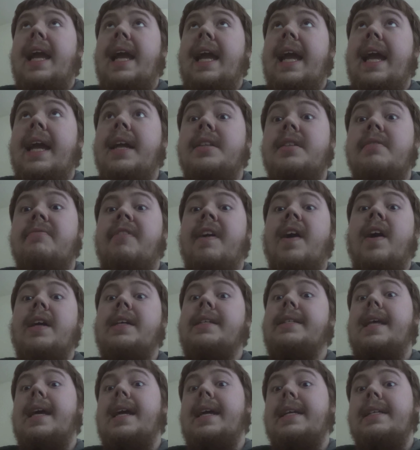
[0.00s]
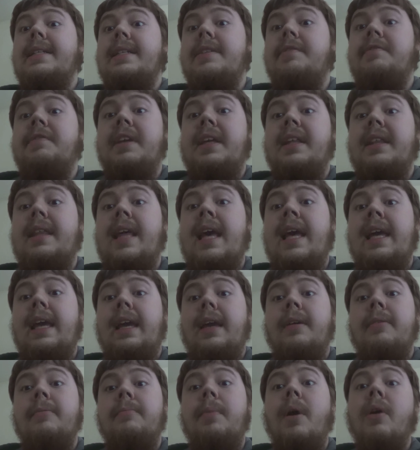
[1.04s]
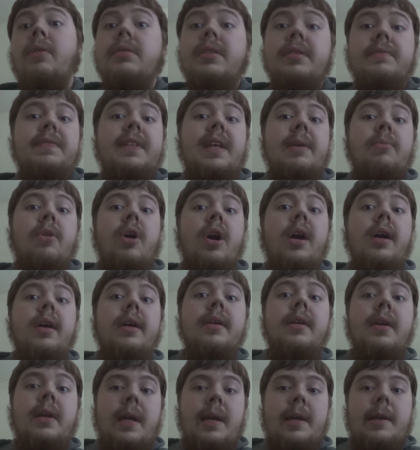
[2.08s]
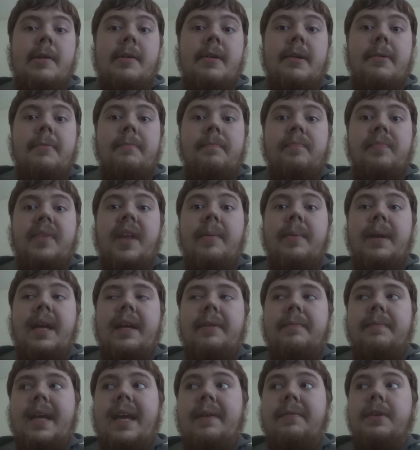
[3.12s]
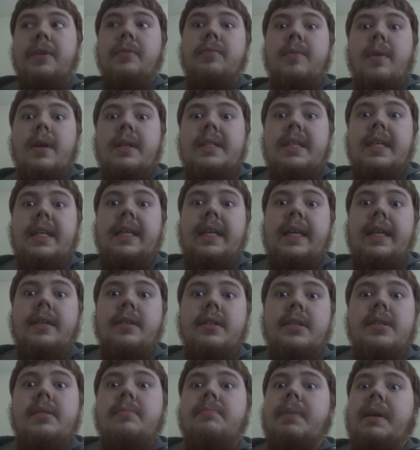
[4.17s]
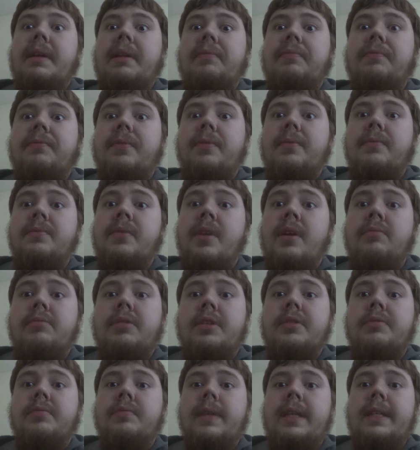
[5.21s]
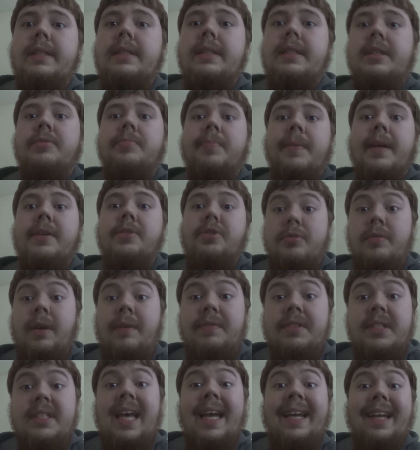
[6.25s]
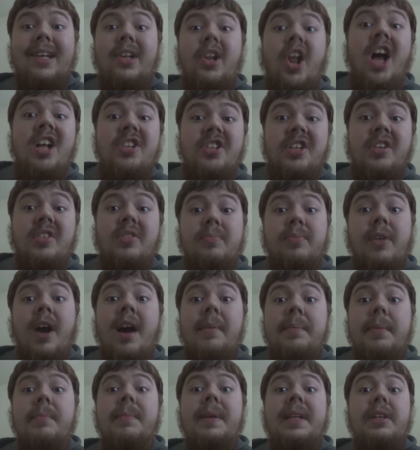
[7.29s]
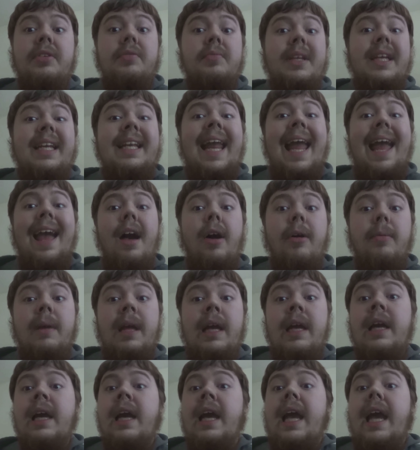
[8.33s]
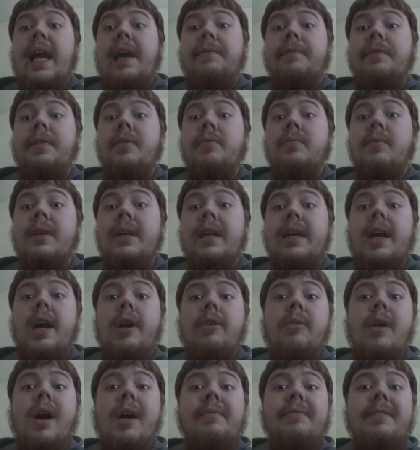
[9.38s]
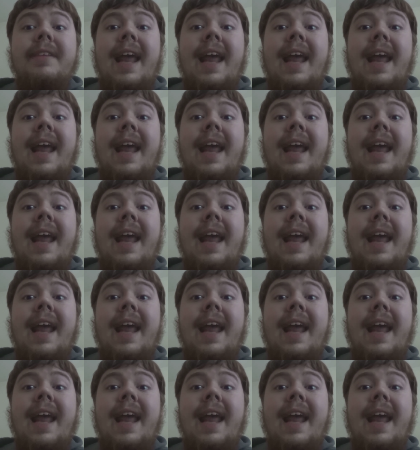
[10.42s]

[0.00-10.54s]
it's a very scientific thing. Both of them are. I mean, if you want to kill somebody for no good reason, it's because you have a psychological problem and you need help. If you want to go off and